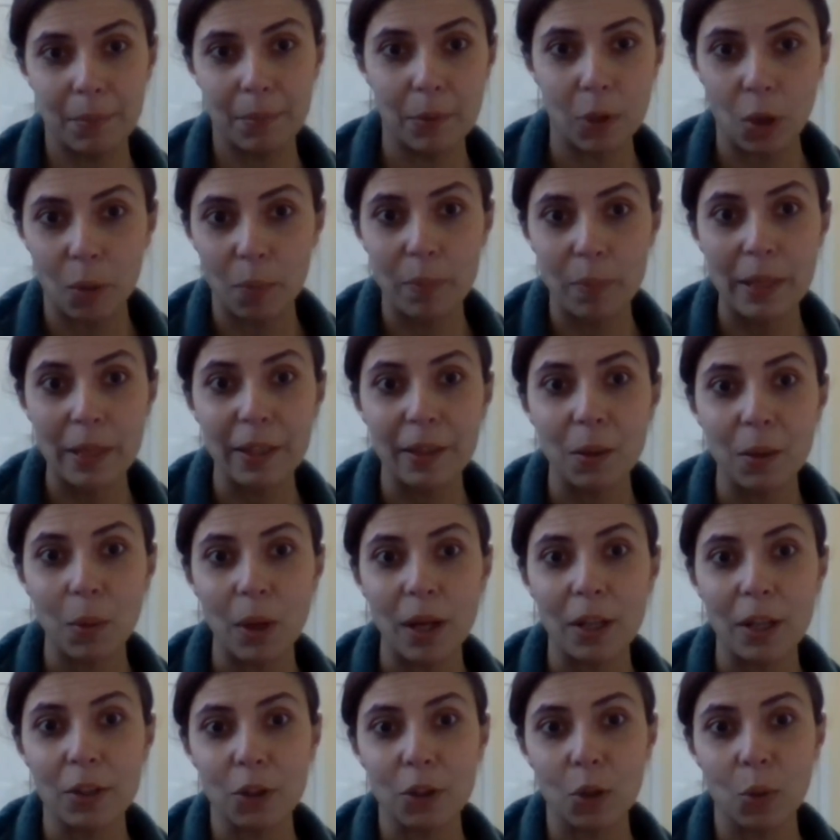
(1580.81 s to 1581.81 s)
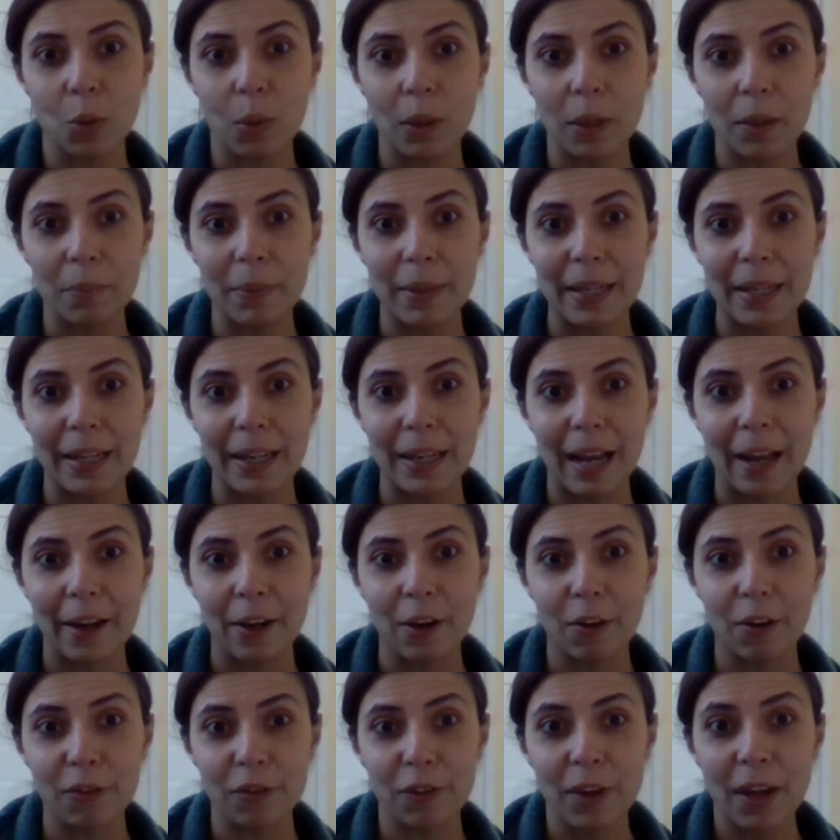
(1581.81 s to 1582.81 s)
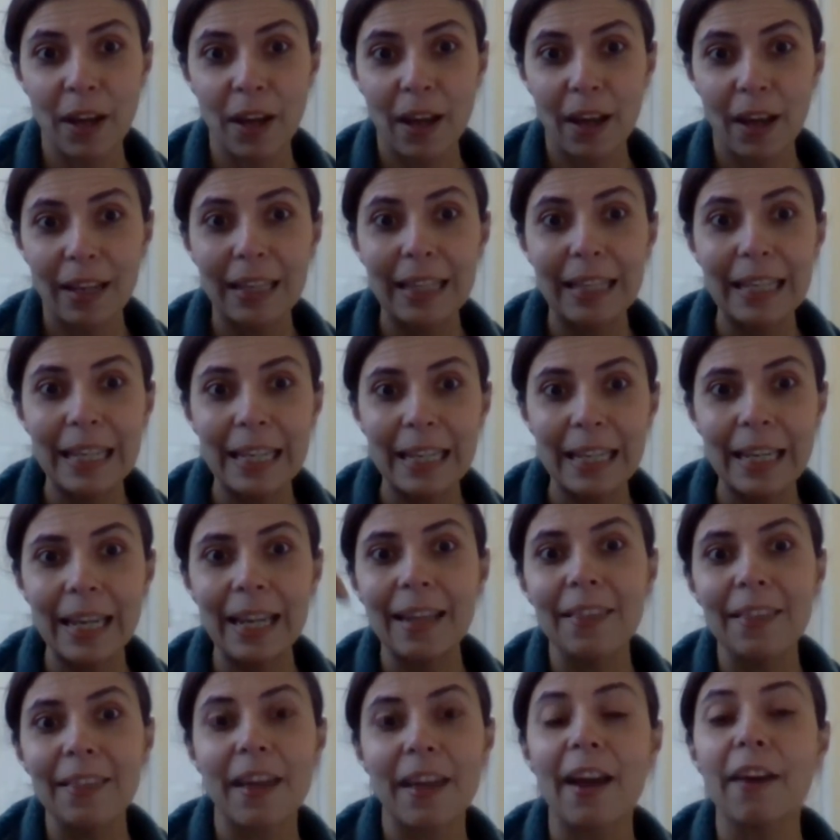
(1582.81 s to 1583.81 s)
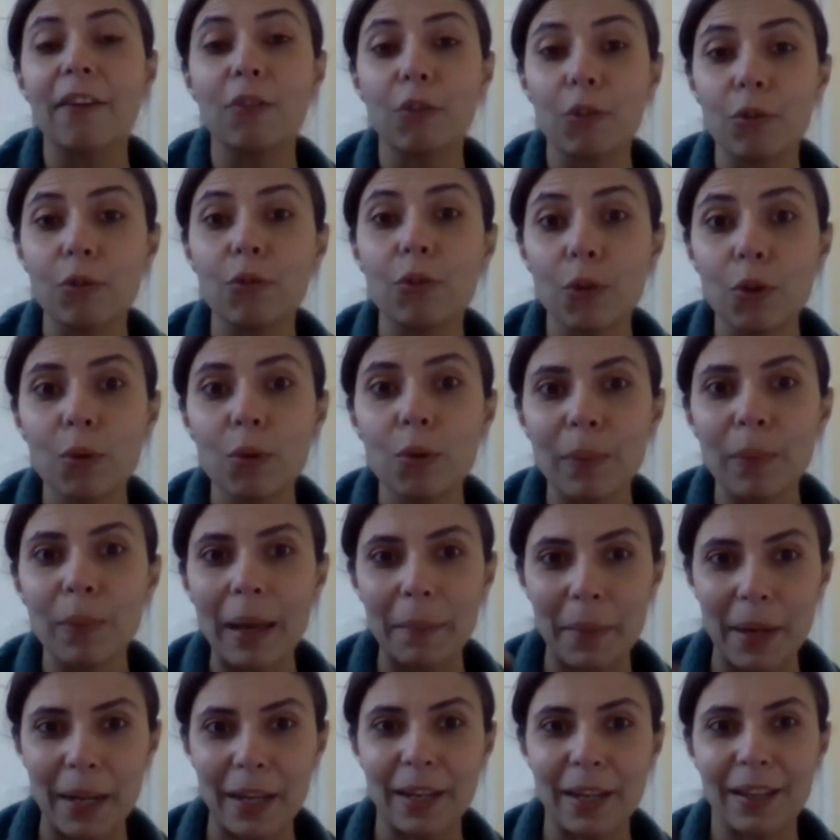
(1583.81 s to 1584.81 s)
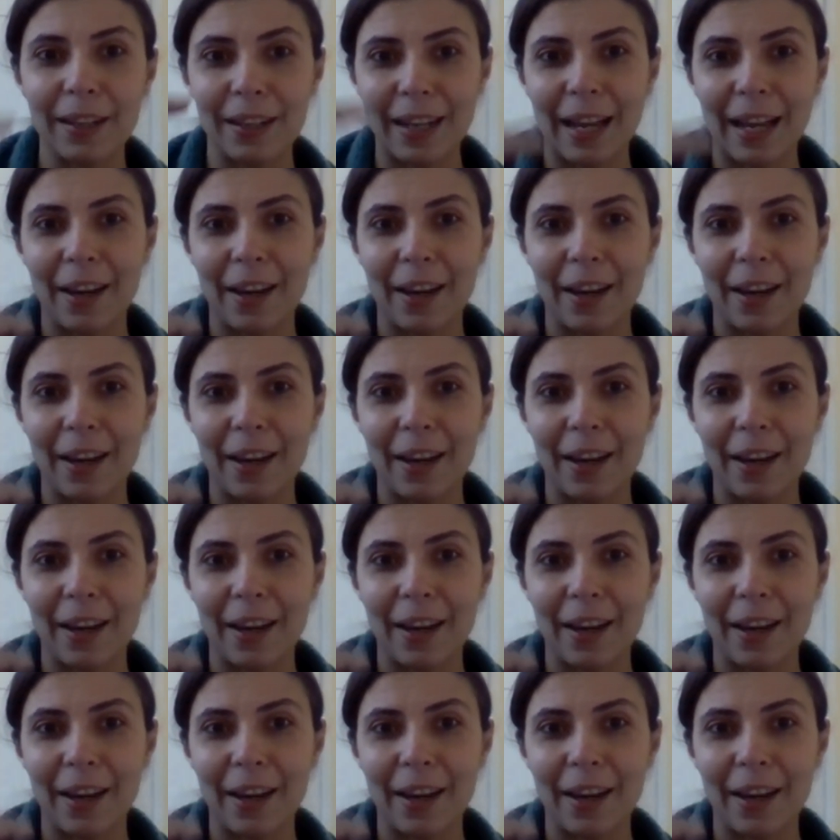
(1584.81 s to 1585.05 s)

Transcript: you know, be the ones who will be kind of leading their group and making,